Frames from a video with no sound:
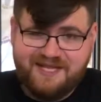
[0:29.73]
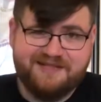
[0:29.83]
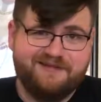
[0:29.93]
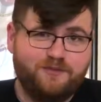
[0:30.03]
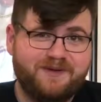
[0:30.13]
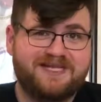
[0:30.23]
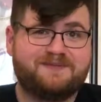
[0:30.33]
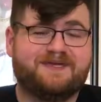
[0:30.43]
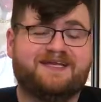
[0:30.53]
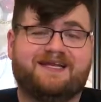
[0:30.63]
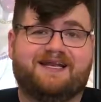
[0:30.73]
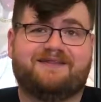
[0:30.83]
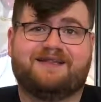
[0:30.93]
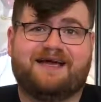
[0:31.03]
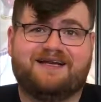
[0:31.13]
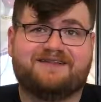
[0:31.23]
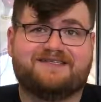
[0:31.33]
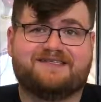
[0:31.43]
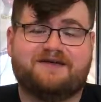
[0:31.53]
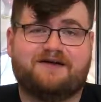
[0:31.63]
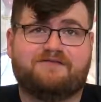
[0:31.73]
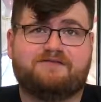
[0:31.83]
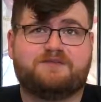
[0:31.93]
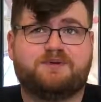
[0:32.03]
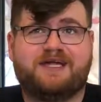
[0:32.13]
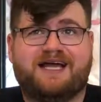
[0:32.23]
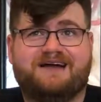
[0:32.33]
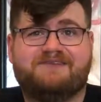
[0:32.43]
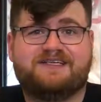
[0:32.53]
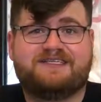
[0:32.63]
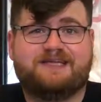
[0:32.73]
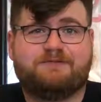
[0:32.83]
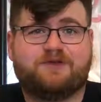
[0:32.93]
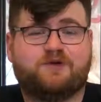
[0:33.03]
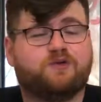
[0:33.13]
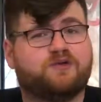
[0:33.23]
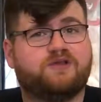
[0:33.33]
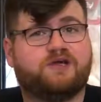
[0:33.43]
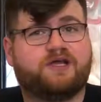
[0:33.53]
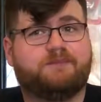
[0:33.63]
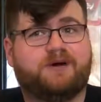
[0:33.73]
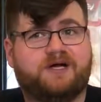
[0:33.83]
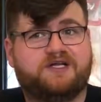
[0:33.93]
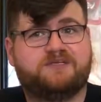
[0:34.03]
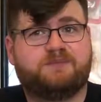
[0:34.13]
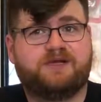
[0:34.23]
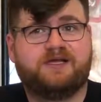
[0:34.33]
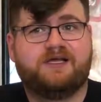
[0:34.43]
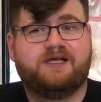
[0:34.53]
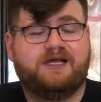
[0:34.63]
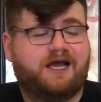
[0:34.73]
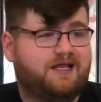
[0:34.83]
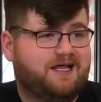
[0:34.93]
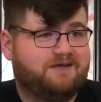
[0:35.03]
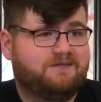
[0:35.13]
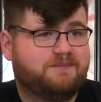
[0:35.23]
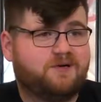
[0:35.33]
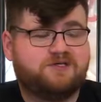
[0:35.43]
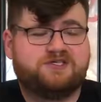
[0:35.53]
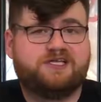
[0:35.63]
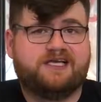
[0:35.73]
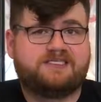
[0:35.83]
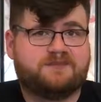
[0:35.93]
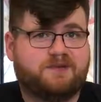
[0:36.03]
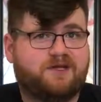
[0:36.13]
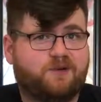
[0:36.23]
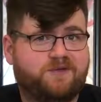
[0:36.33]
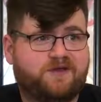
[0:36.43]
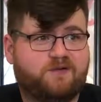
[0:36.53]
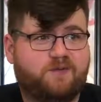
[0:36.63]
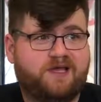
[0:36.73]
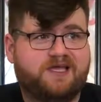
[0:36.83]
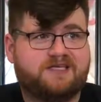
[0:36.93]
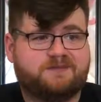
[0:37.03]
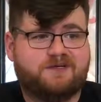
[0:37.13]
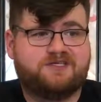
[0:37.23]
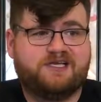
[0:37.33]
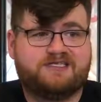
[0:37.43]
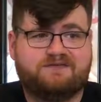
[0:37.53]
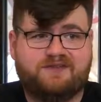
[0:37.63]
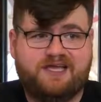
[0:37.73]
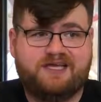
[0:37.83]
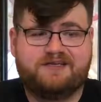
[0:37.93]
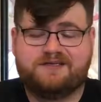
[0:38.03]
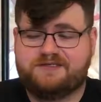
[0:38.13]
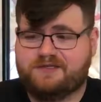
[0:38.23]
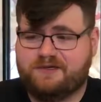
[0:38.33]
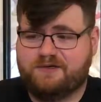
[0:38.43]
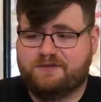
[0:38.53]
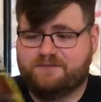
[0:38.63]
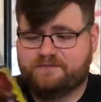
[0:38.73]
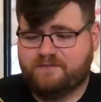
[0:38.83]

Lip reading: And Lupin has been getting a lot of the stuff. It was pretty obvious they were the cooler looking bunch, but a lot of the merchandise has been going their way, especially as of late. So,